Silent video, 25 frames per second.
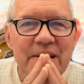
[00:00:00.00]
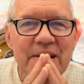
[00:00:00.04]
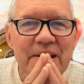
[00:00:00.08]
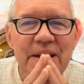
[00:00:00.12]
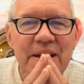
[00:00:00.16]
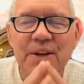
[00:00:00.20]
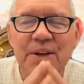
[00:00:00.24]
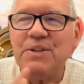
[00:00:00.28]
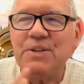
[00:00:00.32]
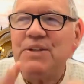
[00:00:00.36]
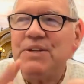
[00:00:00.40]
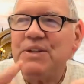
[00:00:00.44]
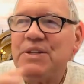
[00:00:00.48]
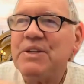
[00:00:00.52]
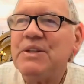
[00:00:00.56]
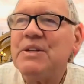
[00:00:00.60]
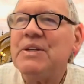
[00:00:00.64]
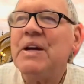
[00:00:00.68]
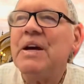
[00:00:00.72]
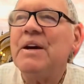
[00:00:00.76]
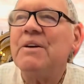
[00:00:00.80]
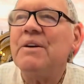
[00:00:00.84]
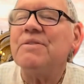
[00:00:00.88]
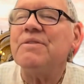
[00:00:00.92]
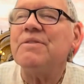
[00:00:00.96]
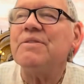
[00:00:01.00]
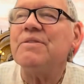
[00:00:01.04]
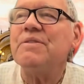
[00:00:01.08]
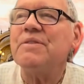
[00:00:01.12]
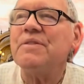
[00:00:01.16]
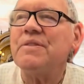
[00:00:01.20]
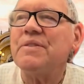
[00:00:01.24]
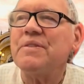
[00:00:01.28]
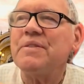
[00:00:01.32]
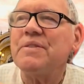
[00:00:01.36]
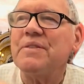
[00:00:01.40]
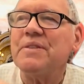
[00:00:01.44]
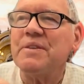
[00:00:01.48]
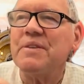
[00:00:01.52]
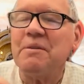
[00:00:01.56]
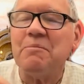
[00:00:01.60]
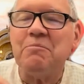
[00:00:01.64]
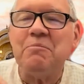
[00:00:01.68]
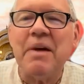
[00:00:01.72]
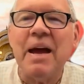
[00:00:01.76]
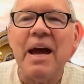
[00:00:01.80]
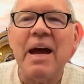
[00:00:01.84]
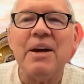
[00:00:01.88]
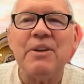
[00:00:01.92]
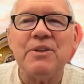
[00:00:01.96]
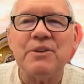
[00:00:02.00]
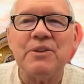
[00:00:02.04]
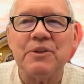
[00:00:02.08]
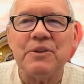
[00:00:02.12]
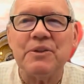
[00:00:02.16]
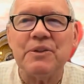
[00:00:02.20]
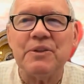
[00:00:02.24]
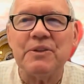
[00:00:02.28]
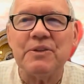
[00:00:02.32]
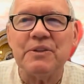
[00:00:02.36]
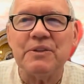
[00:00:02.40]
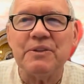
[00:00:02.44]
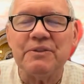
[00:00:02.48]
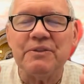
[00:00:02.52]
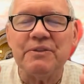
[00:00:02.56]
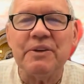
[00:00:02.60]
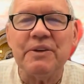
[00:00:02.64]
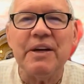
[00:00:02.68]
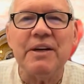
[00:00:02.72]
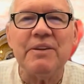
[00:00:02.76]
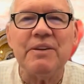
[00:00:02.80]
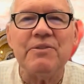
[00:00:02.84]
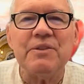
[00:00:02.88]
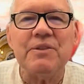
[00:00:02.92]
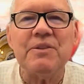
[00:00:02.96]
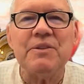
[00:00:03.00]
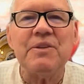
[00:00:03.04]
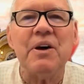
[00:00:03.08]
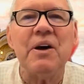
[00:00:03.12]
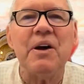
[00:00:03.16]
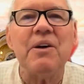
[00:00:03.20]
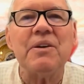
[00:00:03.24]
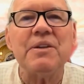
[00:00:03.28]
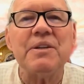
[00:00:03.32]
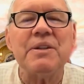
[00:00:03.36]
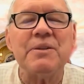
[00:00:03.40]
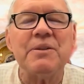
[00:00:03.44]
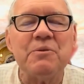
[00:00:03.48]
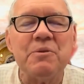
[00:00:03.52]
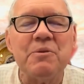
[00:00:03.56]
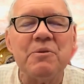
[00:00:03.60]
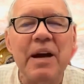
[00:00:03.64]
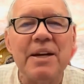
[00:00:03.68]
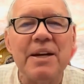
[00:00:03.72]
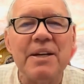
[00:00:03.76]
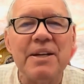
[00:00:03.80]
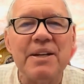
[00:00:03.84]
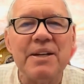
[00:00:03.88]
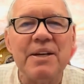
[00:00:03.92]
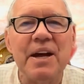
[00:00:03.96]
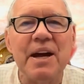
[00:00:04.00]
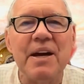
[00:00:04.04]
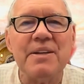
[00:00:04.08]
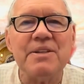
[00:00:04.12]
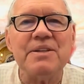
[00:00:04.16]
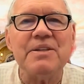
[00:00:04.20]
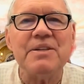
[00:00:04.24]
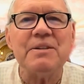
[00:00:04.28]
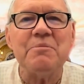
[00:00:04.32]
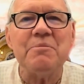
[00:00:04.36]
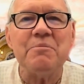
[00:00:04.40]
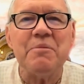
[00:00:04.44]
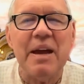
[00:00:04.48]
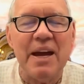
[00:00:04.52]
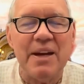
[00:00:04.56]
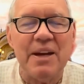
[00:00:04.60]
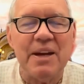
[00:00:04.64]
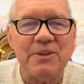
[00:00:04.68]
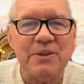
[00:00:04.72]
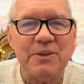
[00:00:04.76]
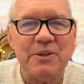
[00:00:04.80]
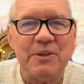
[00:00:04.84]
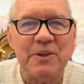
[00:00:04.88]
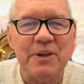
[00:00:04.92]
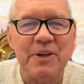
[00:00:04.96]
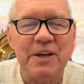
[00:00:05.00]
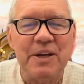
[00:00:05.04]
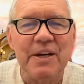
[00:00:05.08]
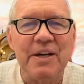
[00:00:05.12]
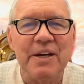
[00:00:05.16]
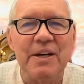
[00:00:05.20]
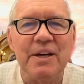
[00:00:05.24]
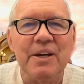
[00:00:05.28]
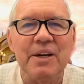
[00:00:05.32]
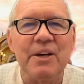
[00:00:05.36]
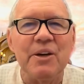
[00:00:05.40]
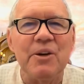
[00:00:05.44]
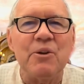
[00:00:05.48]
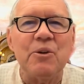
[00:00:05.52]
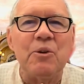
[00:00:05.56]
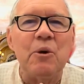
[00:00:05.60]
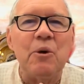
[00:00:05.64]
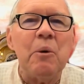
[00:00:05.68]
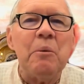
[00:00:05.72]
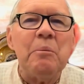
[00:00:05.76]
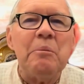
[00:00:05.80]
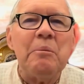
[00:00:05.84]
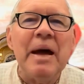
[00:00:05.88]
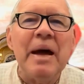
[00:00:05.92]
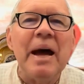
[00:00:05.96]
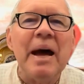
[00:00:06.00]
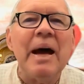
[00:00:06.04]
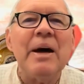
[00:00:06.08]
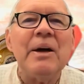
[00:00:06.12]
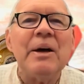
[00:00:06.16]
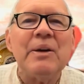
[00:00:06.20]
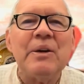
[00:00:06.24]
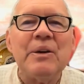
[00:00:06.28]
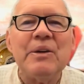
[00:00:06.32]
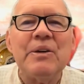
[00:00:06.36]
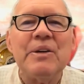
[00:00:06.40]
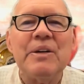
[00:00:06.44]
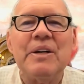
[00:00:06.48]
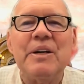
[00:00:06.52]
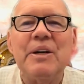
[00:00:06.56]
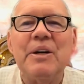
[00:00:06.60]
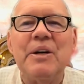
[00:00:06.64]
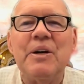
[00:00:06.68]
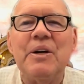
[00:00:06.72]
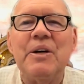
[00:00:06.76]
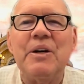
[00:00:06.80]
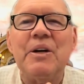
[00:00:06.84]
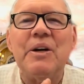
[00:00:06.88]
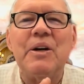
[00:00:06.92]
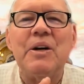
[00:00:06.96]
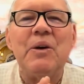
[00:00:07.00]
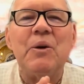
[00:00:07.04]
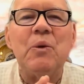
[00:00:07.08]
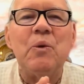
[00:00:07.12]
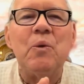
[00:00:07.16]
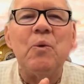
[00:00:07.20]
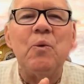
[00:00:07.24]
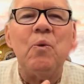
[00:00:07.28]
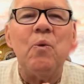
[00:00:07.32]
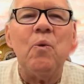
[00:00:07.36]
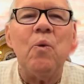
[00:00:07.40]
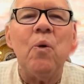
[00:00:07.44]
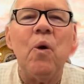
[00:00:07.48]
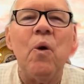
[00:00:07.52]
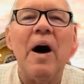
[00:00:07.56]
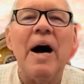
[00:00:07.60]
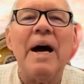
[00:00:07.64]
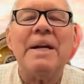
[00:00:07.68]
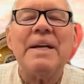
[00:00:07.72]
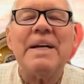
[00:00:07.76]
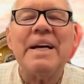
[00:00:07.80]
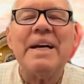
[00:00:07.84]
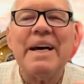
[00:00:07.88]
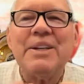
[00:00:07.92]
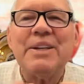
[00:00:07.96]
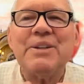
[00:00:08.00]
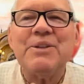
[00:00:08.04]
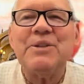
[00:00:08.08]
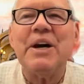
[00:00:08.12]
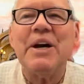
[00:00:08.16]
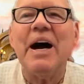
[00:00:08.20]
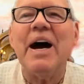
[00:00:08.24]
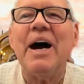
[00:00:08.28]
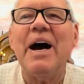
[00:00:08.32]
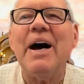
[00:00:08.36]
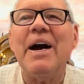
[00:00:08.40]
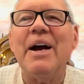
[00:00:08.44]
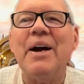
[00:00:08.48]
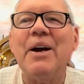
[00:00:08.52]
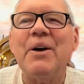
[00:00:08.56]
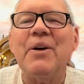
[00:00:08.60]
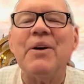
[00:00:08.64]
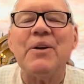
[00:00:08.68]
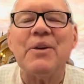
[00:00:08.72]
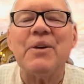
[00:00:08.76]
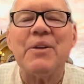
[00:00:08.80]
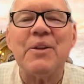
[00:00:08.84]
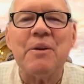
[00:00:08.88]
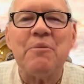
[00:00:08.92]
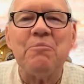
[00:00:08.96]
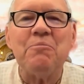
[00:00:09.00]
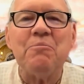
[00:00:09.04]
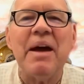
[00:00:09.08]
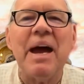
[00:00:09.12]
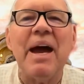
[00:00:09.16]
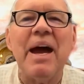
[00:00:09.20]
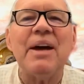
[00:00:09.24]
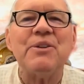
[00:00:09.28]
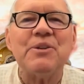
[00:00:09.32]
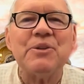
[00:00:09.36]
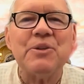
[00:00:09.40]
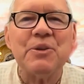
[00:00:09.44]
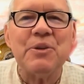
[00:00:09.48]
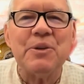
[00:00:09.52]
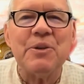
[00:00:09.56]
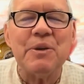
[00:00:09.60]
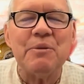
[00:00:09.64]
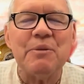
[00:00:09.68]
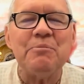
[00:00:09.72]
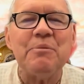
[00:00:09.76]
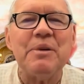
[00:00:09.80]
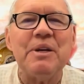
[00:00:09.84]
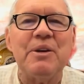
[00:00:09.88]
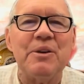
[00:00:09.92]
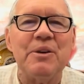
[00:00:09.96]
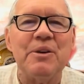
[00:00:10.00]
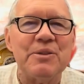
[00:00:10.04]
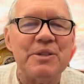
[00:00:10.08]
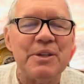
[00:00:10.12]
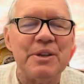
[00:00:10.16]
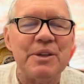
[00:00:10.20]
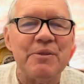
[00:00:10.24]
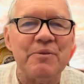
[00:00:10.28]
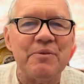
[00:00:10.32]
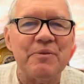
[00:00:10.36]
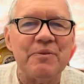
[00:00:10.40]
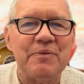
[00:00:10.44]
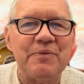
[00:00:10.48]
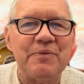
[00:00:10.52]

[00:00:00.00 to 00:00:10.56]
can sniff the master. A faithful dog can recognize the master no matter what attire the master appears in.